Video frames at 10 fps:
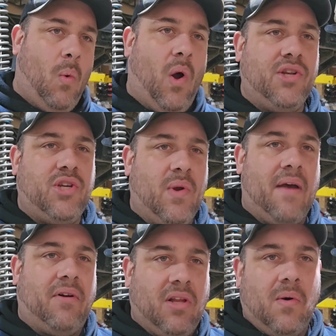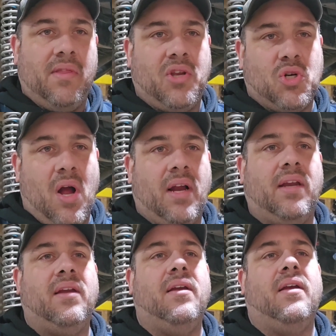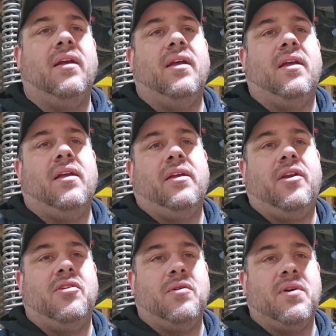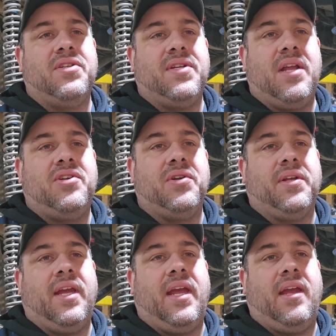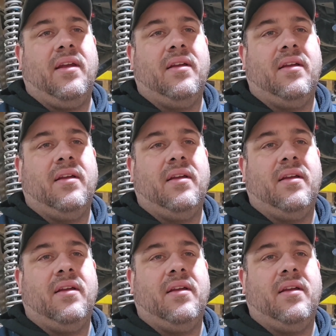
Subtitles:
Once you have a load in the truck, you do essentially